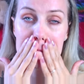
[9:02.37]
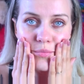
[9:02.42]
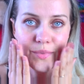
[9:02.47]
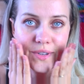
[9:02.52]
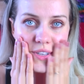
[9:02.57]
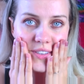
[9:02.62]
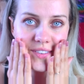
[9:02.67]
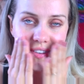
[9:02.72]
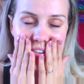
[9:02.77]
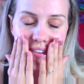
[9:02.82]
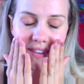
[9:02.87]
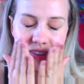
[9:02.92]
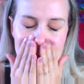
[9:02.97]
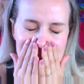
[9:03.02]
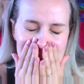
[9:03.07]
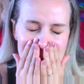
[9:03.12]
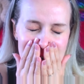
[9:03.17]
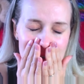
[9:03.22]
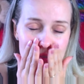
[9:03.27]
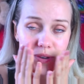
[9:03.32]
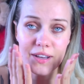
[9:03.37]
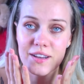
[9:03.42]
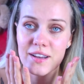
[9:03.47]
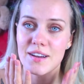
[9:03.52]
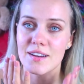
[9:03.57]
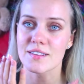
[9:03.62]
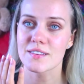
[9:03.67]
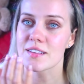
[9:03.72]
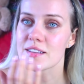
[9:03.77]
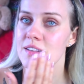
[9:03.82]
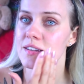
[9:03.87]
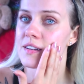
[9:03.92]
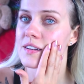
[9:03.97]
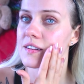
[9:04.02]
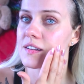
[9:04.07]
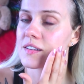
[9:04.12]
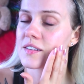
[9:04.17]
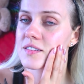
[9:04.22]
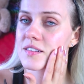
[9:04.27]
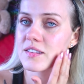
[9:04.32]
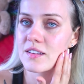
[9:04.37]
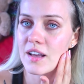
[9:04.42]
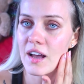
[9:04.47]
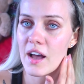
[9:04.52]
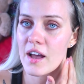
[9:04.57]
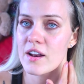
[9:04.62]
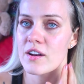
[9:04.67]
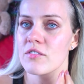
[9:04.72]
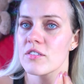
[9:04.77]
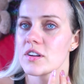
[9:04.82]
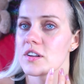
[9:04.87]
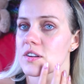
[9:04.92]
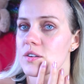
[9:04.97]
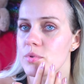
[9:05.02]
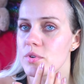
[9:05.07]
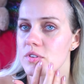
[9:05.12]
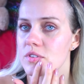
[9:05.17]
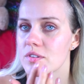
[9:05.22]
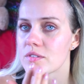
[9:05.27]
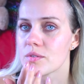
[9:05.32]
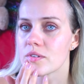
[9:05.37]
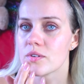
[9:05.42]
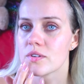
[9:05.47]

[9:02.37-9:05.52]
my skin oh my god it's kind of a little bit